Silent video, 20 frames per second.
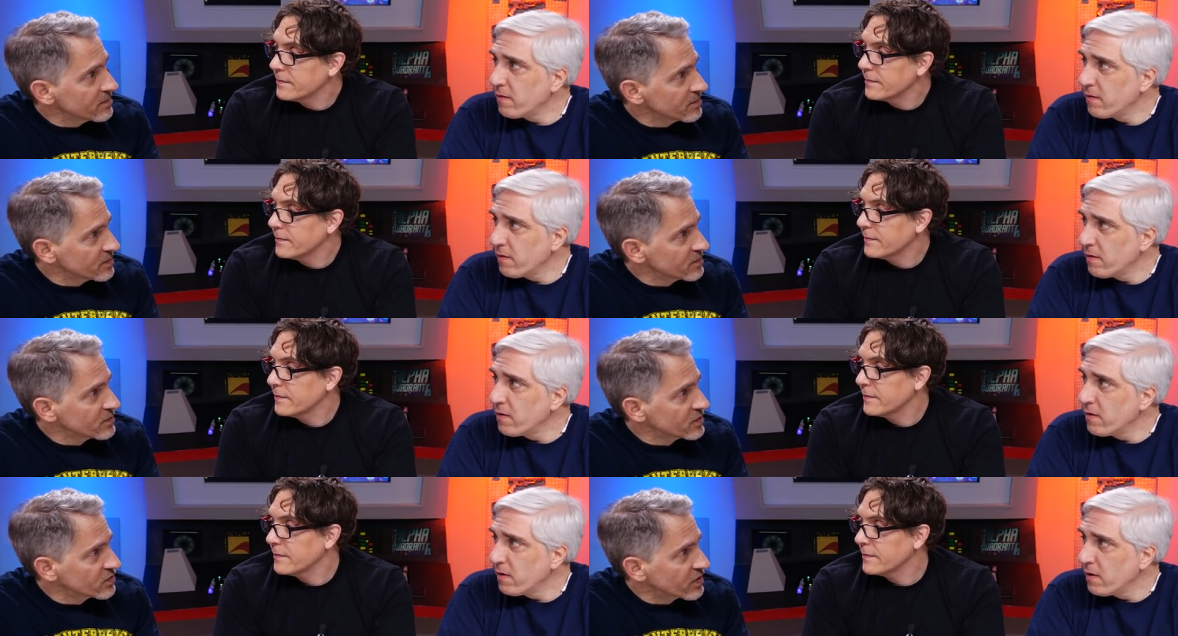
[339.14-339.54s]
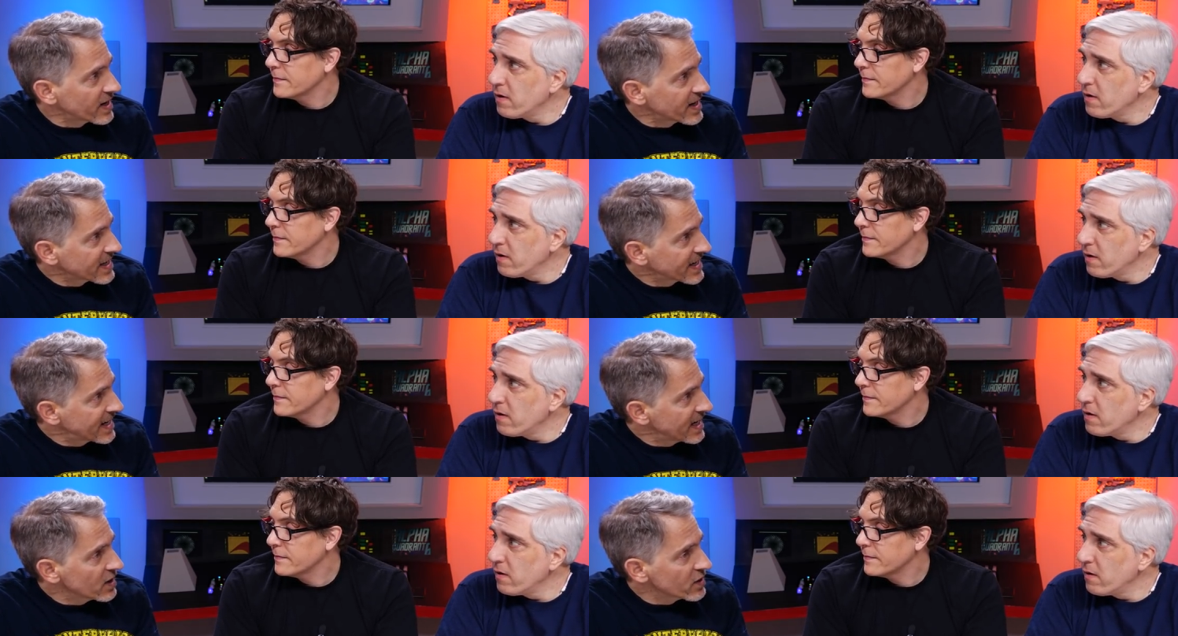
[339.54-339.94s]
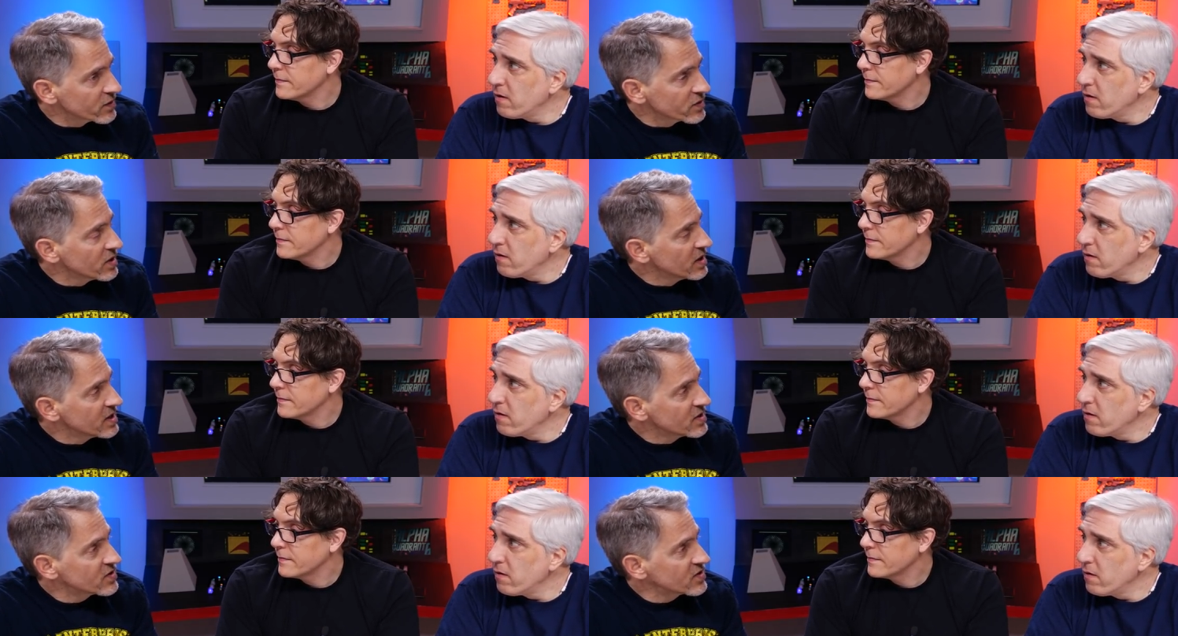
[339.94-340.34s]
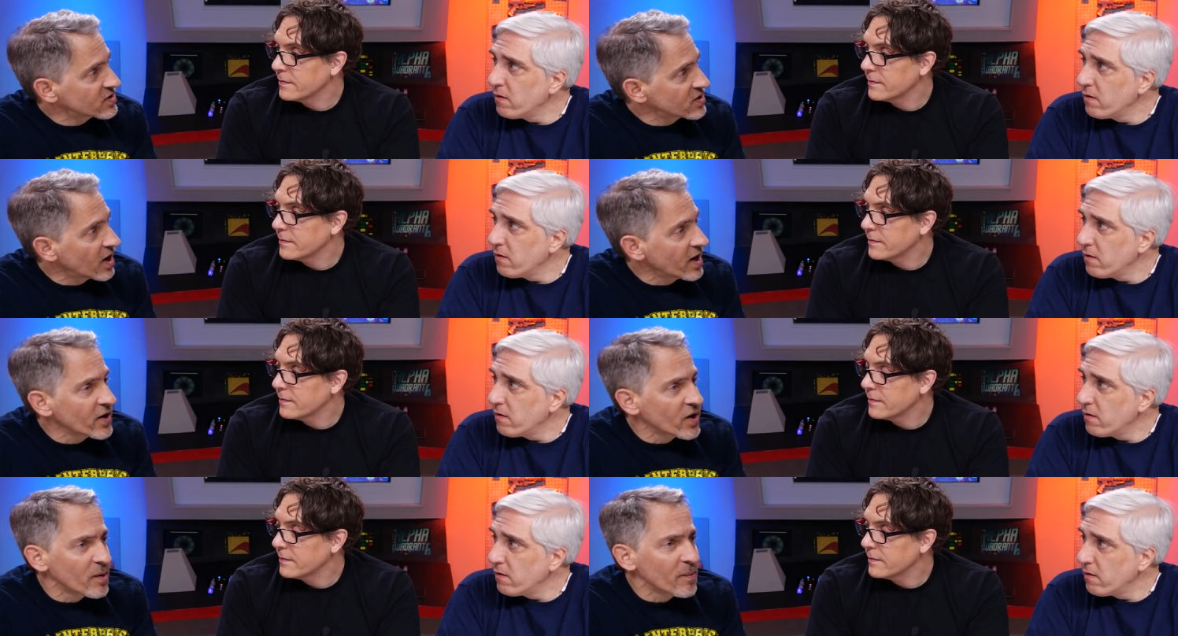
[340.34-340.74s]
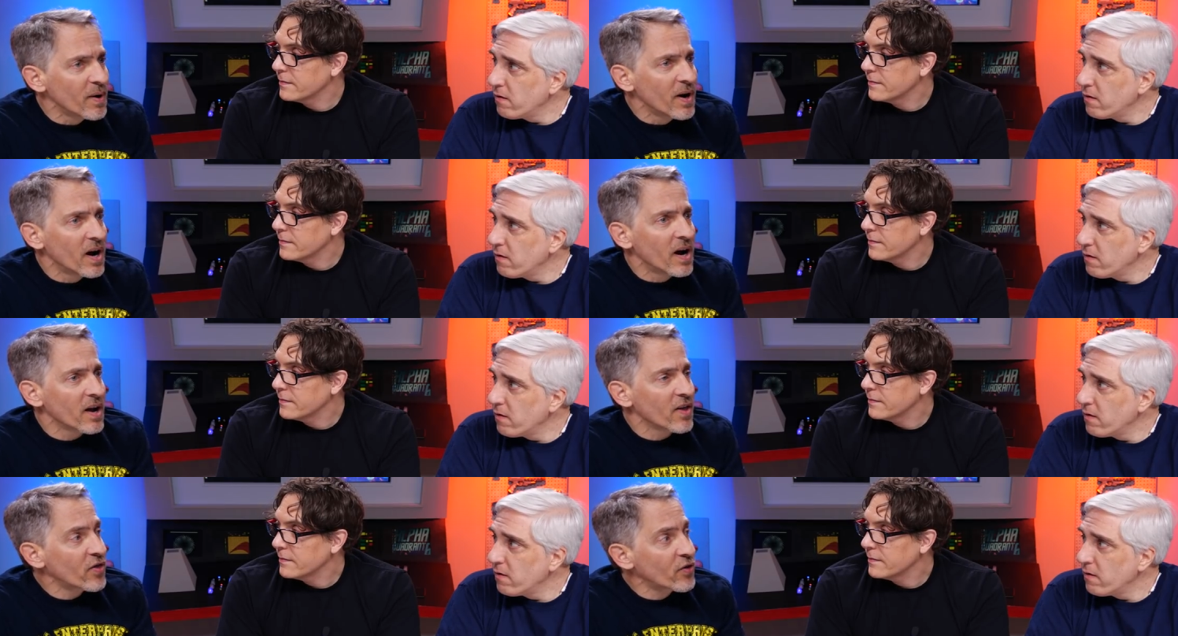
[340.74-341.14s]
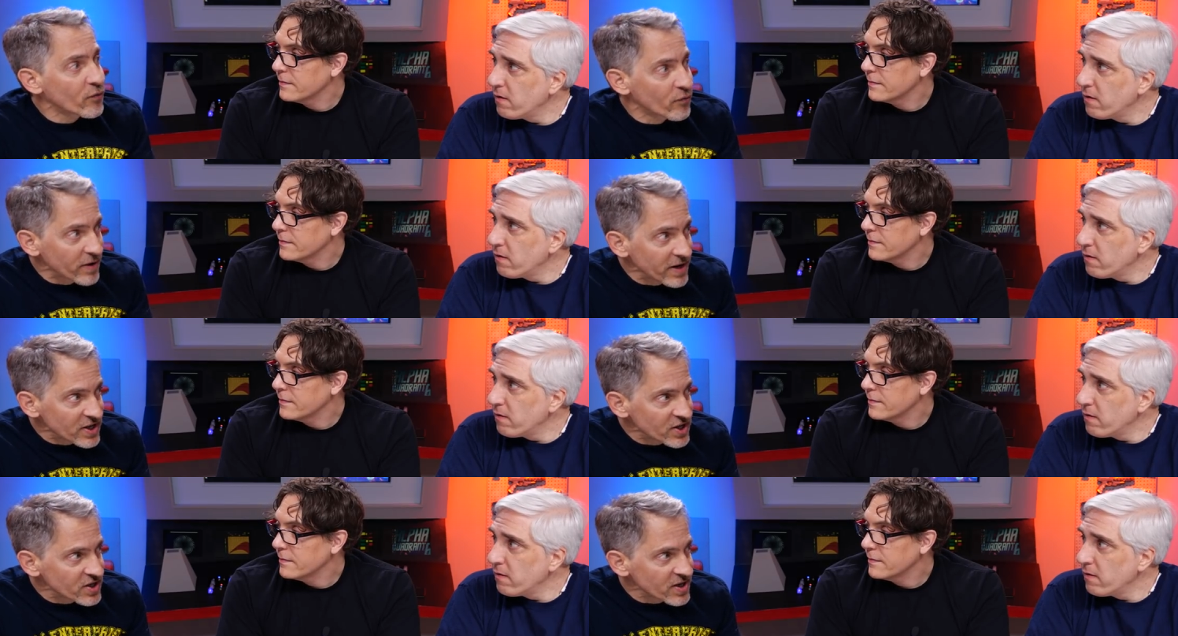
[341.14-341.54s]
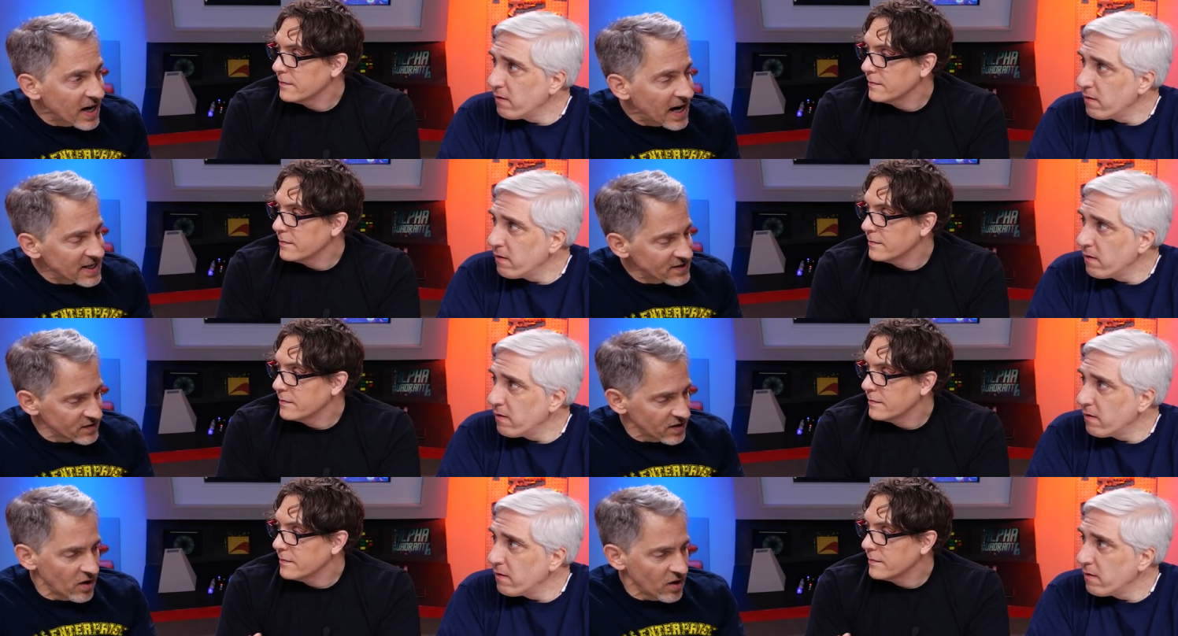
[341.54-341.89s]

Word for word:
Speaker 1: trying to kill her, stun her, Three shots.